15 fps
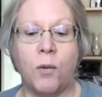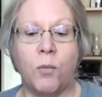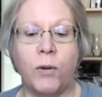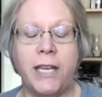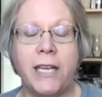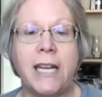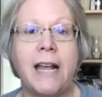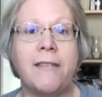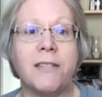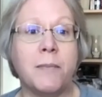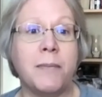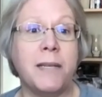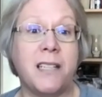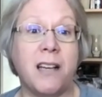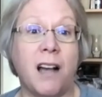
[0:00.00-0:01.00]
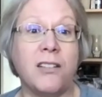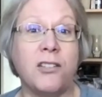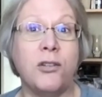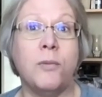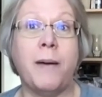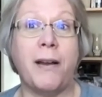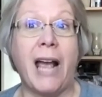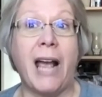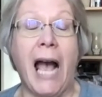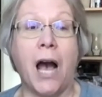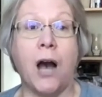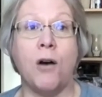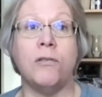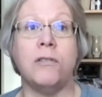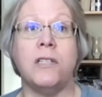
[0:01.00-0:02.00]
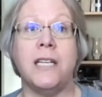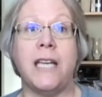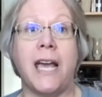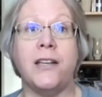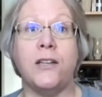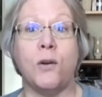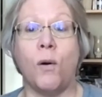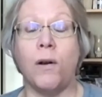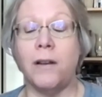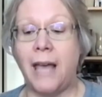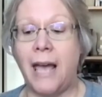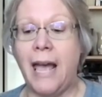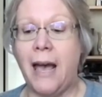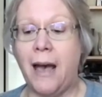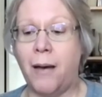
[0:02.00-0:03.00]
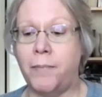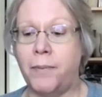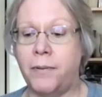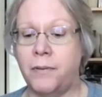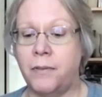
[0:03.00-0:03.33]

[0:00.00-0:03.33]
we can have somebody talk to you about how to get your lab